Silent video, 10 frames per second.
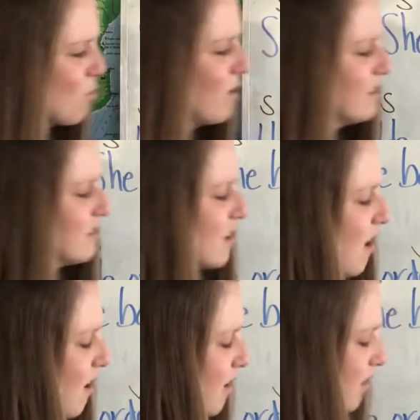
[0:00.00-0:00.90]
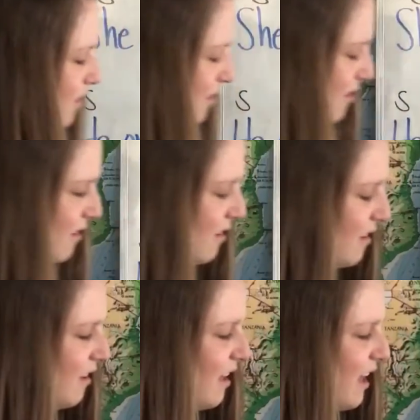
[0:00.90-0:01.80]
was tall
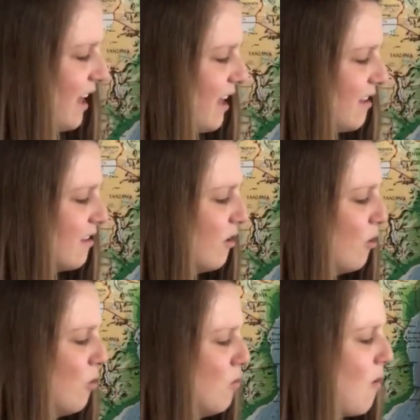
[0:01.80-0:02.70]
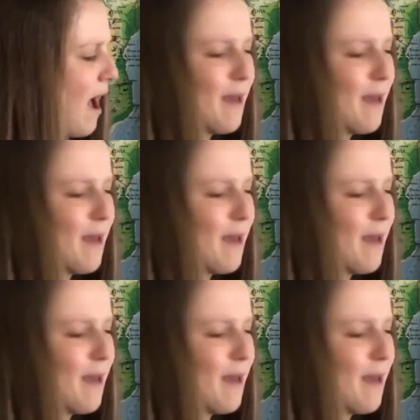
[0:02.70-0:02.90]
and who I